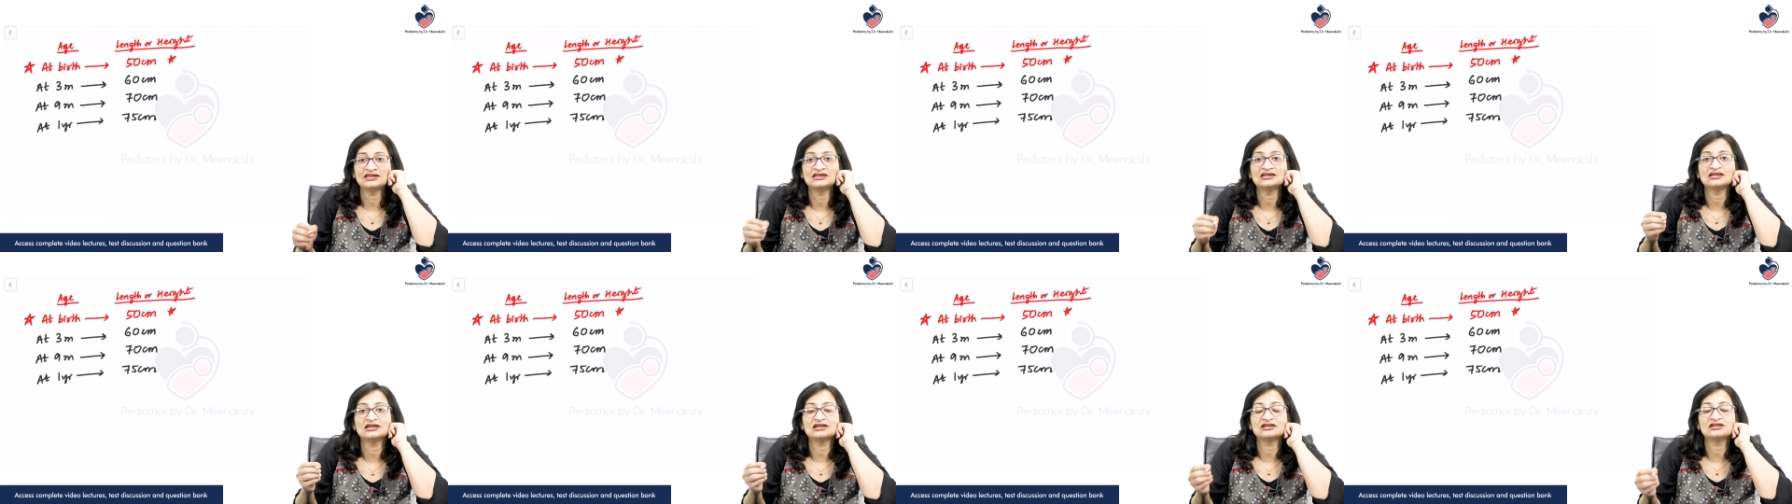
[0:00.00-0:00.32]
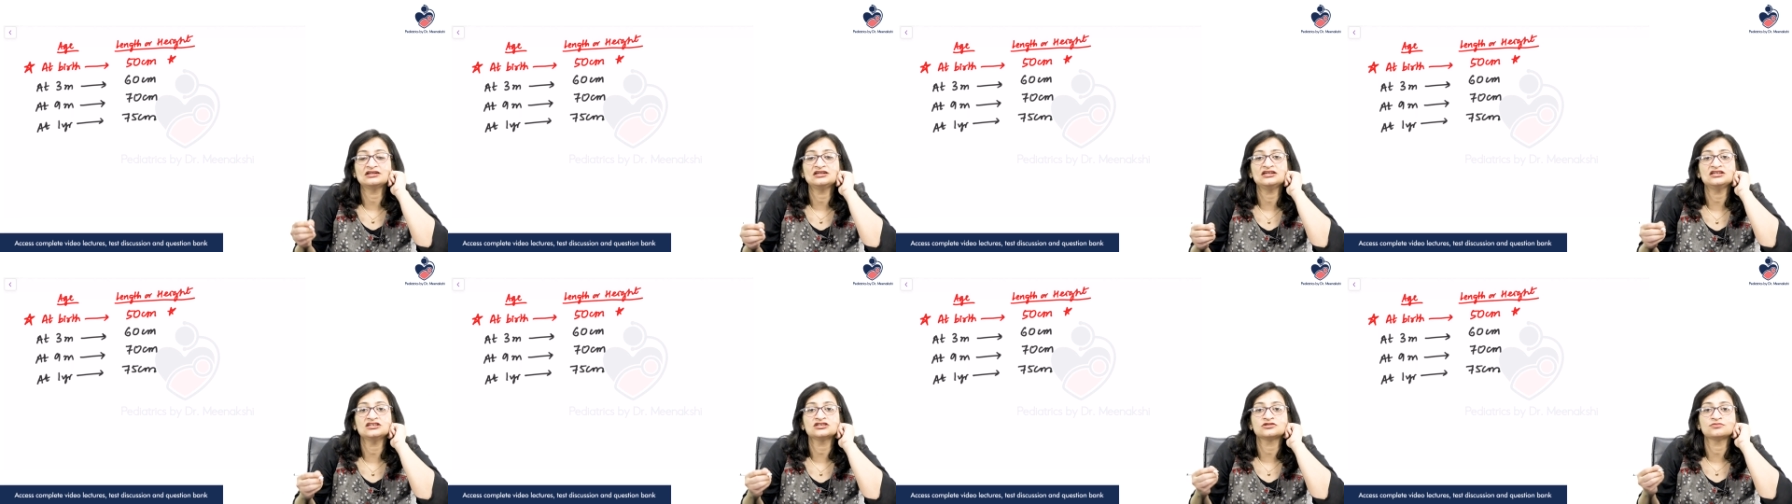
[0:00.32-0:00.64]

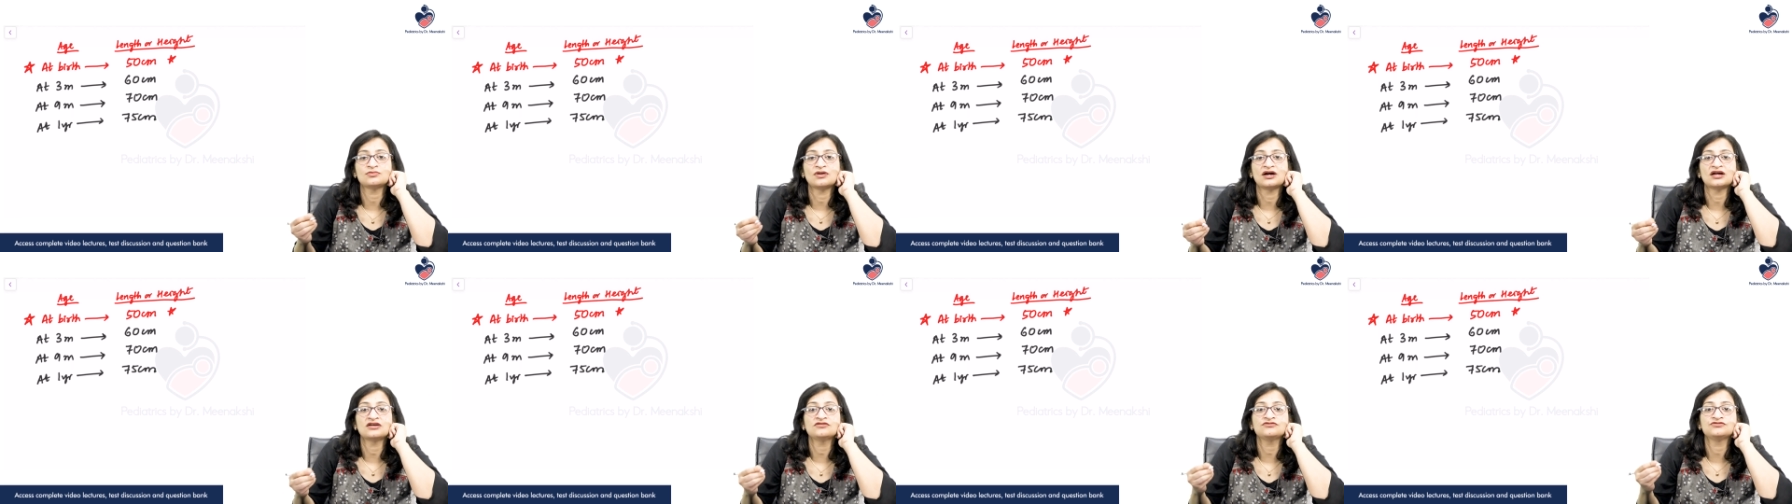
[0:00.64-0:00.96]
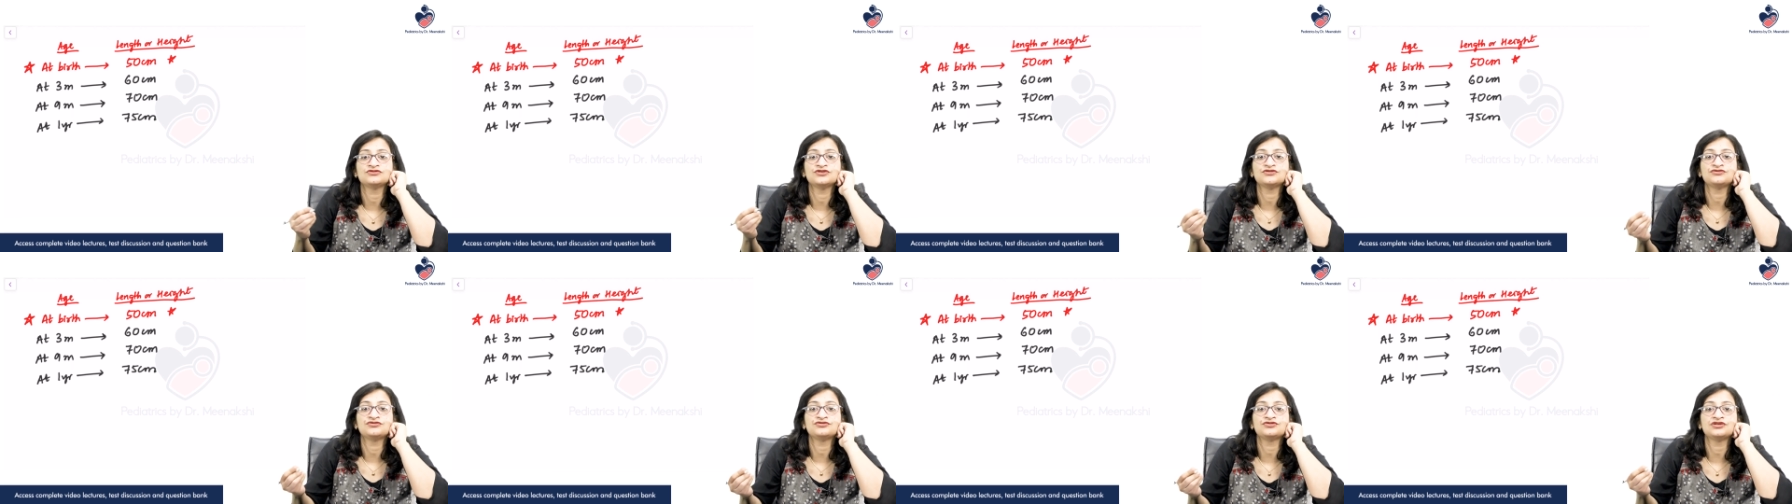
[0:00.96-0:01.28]
increase by
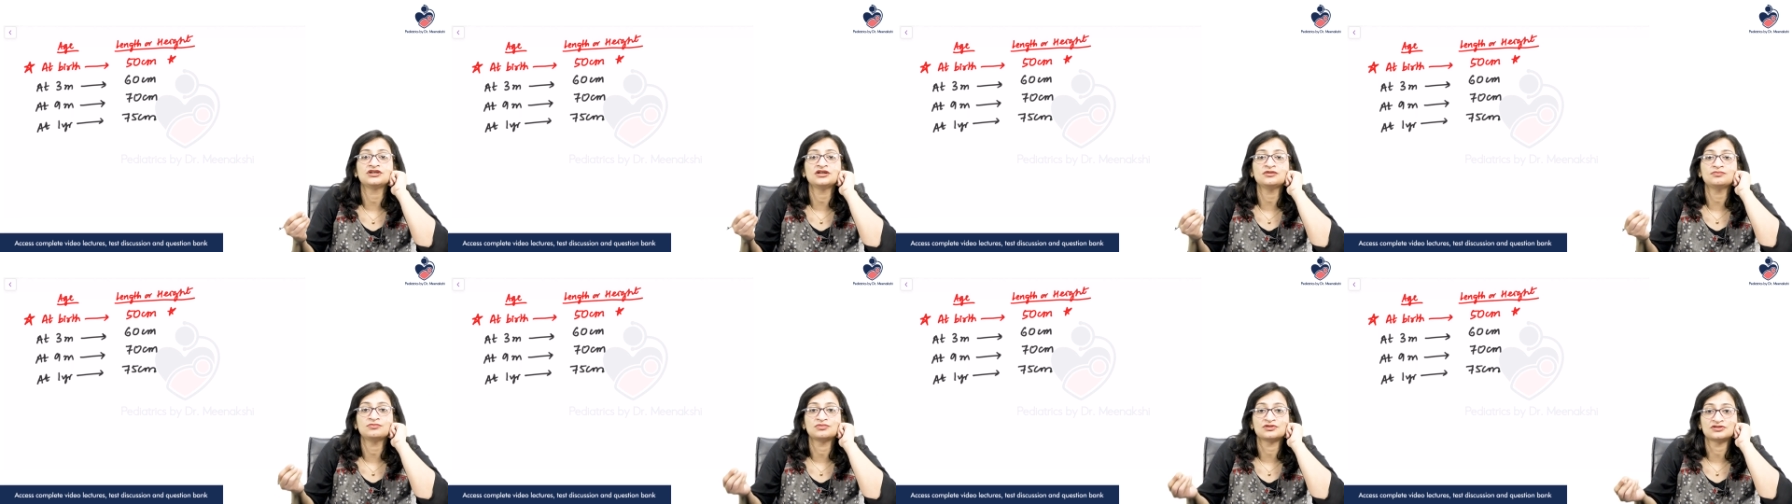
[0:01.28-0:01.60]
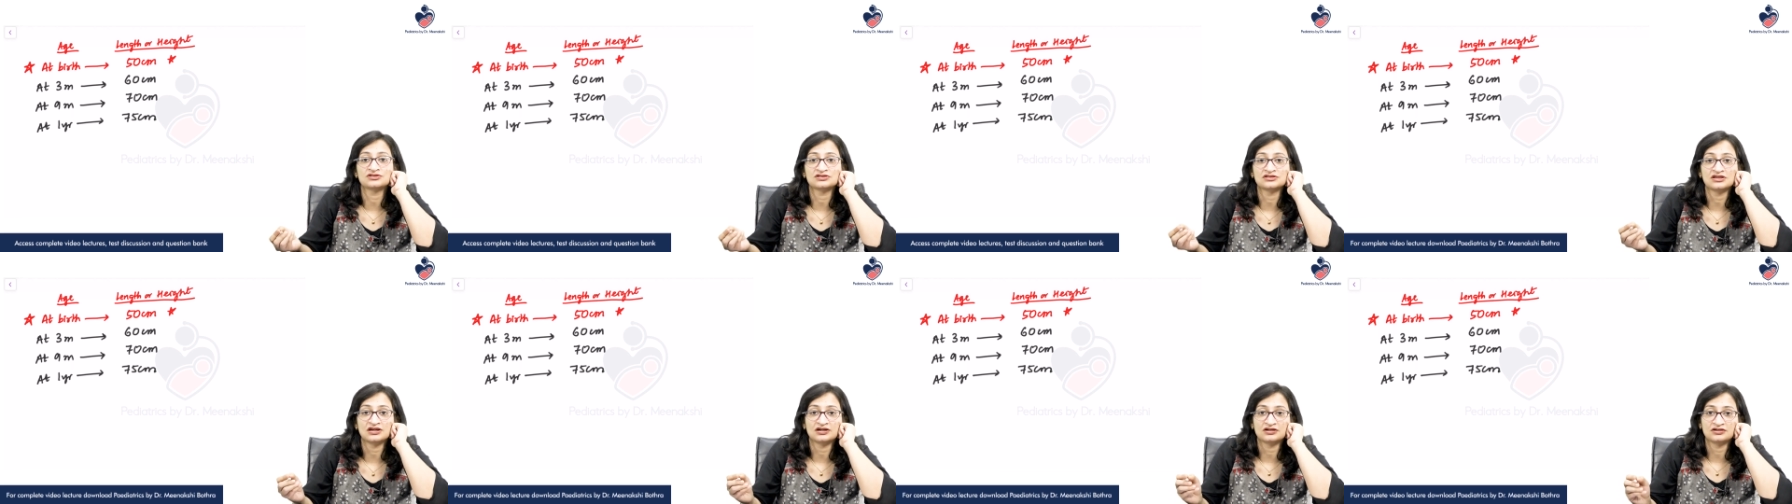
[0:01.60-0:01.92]

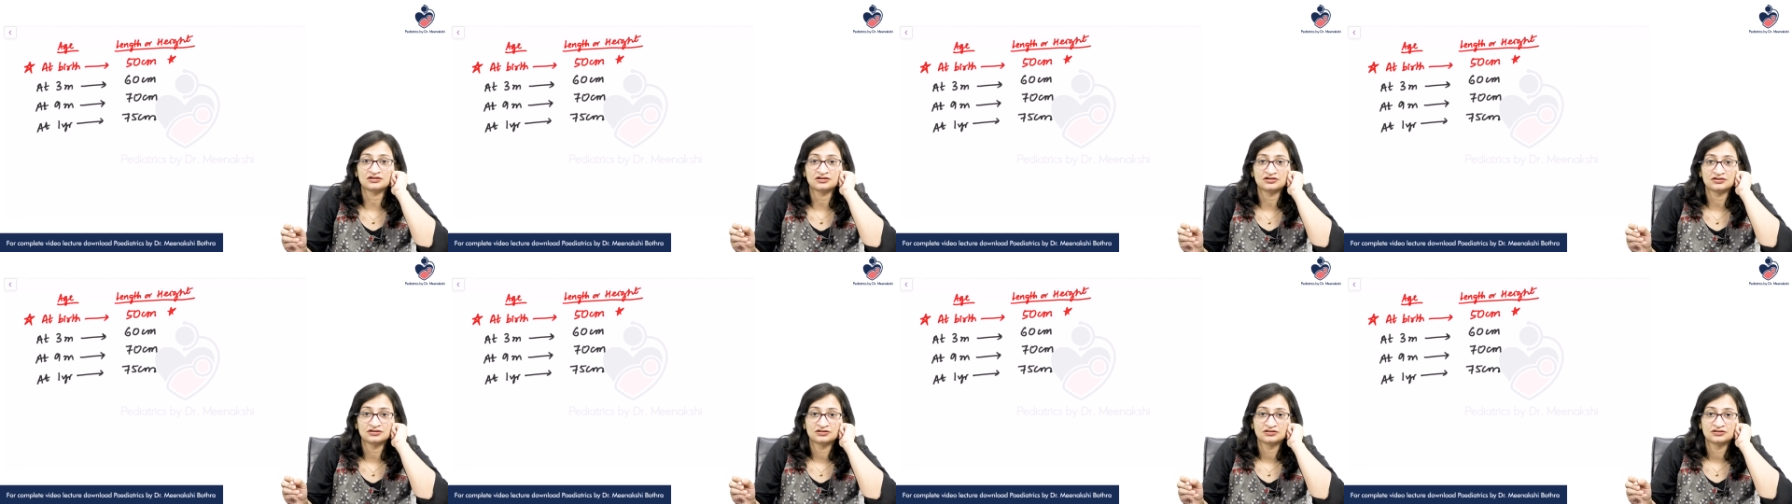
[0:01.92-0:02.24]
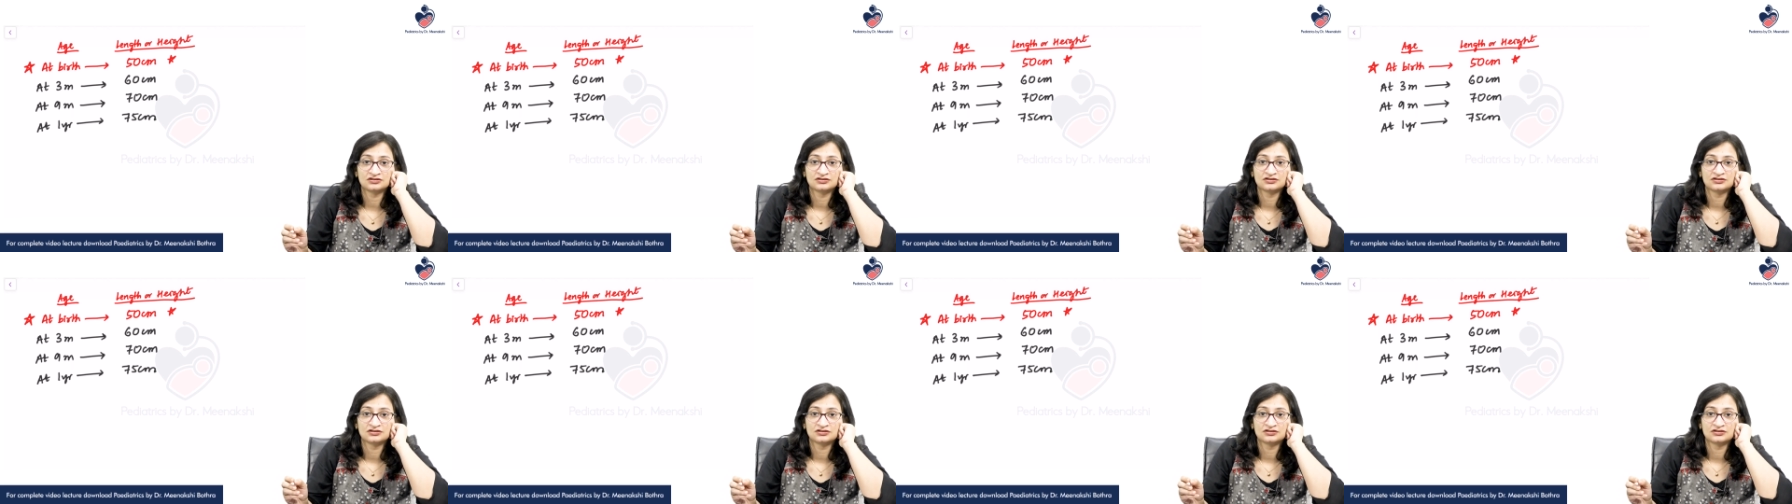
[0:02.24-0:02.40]
50%